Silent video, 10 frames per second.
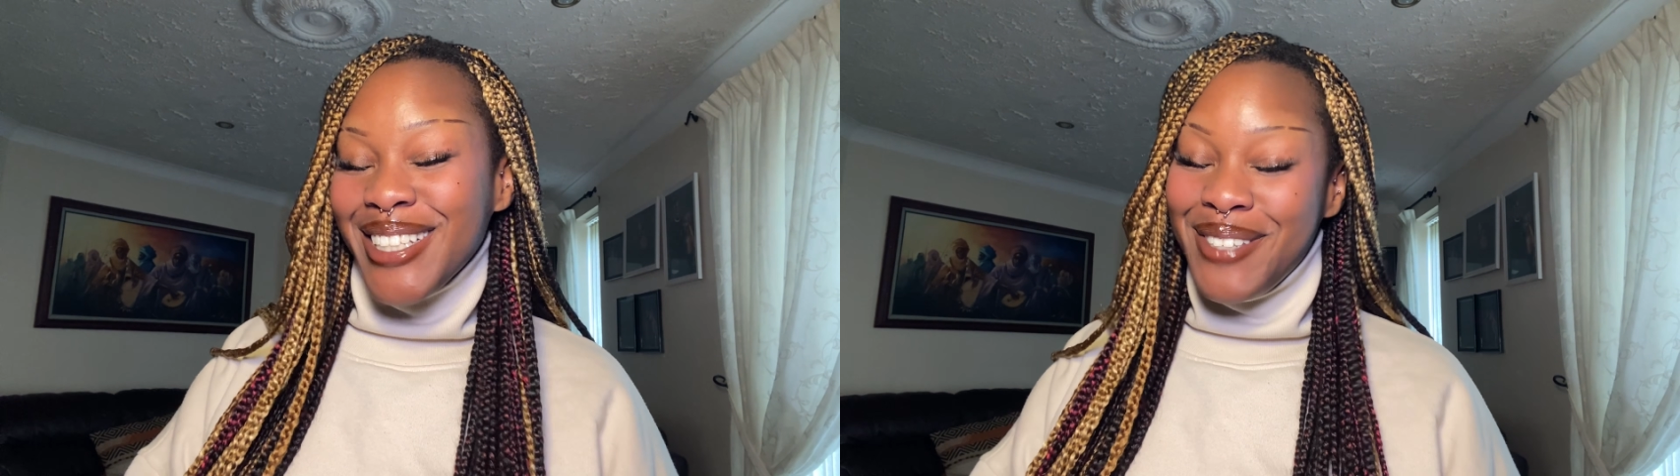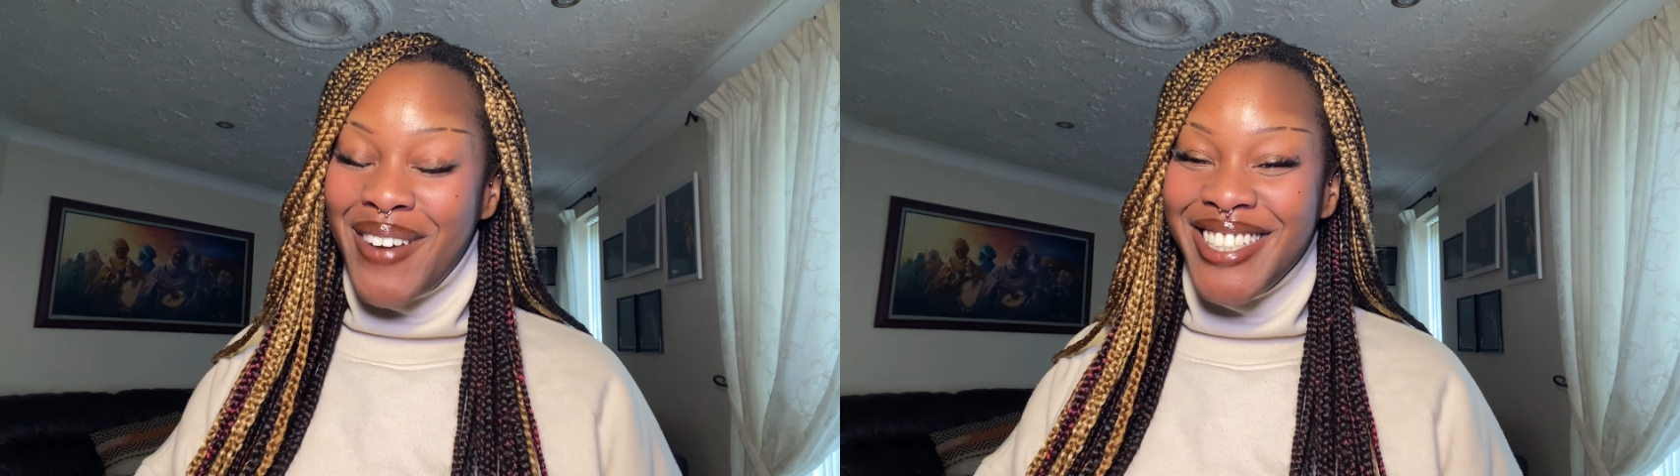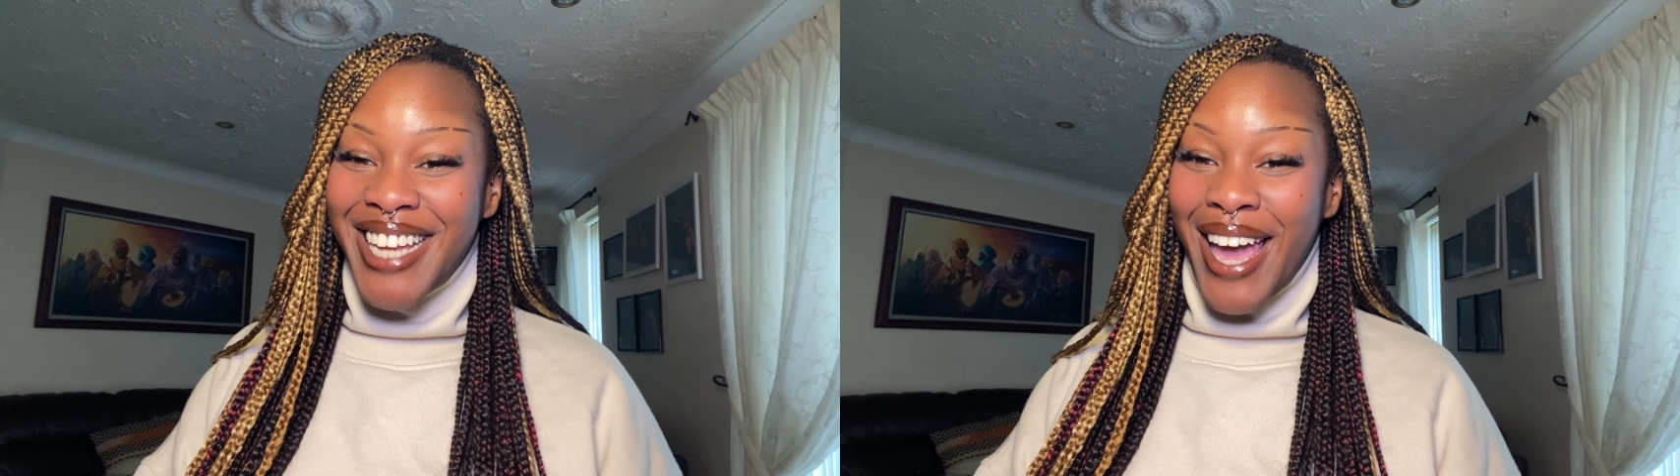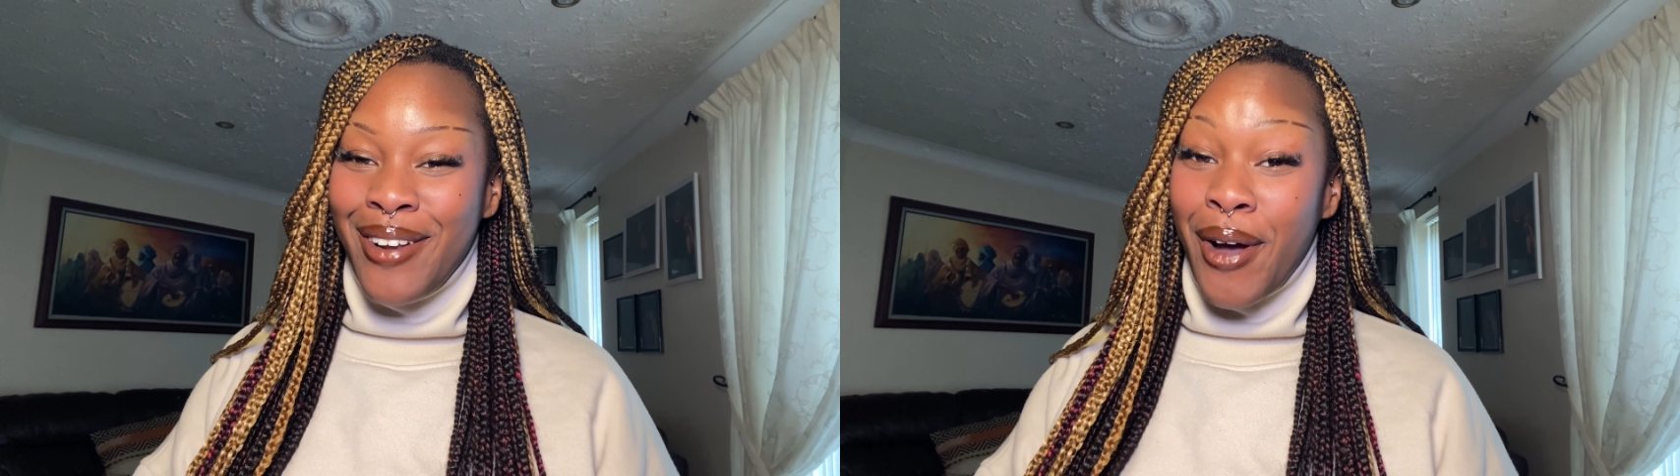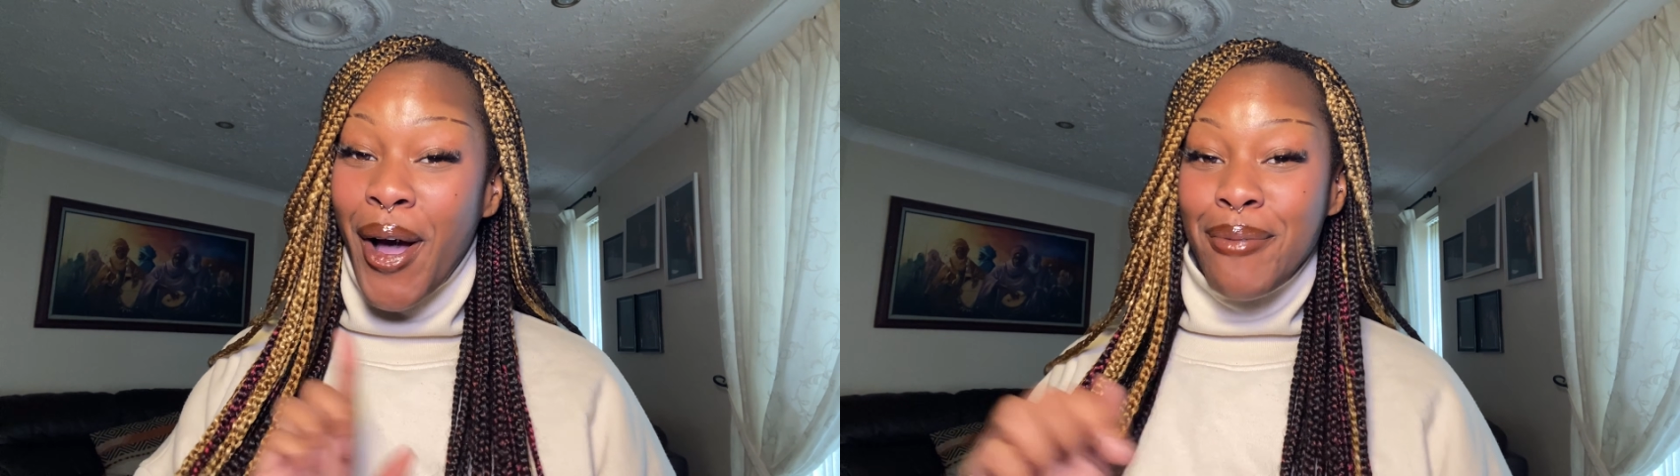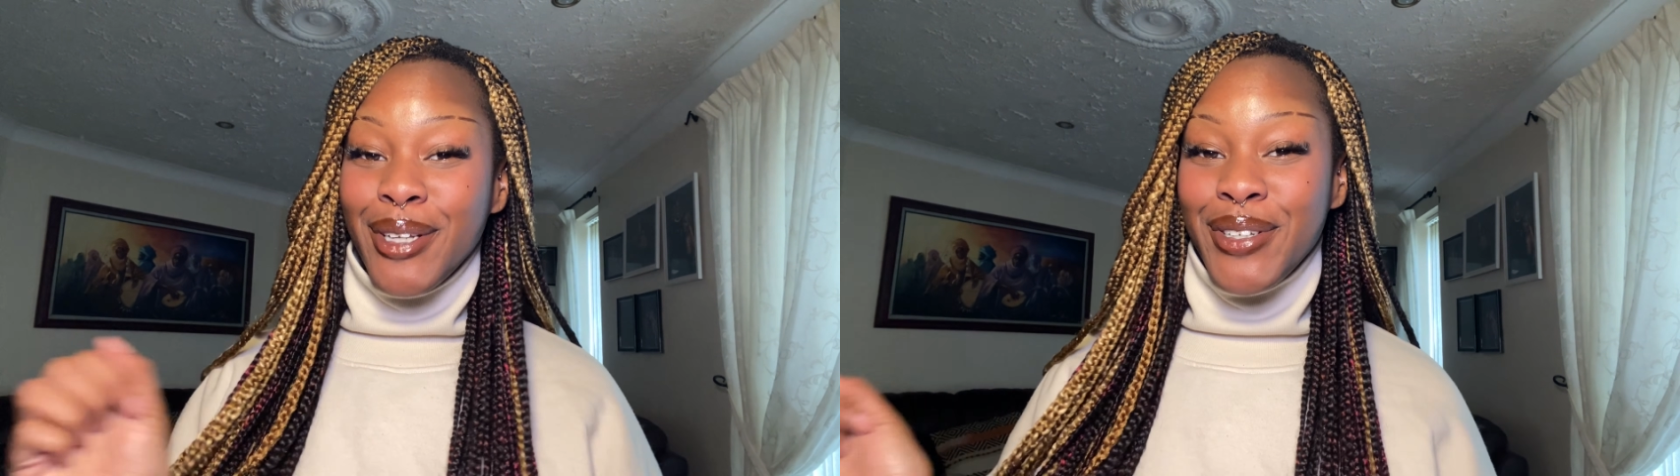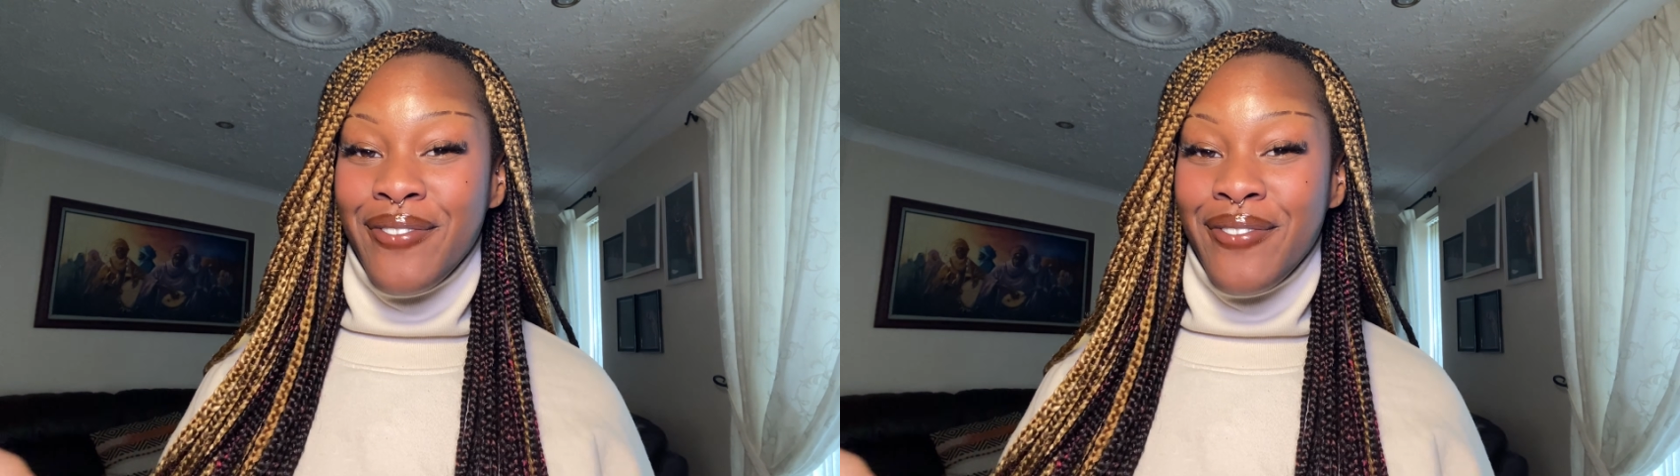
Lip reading: to my channel. I hope you're doing